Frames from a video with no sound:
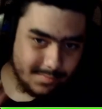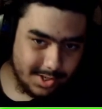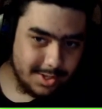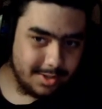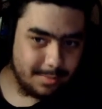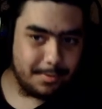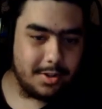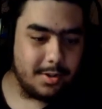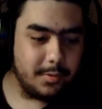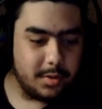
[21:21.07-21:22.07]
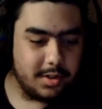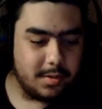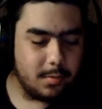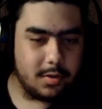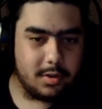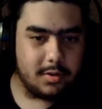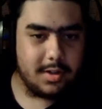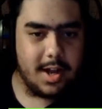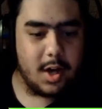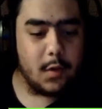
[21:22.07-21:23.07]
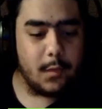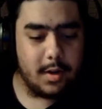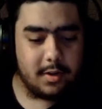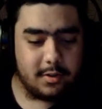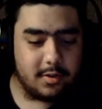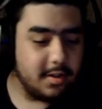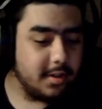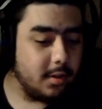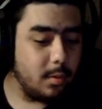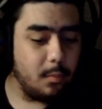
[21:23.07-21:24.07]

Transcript: is a pretty good one. This one's called the Echo Visor, and this one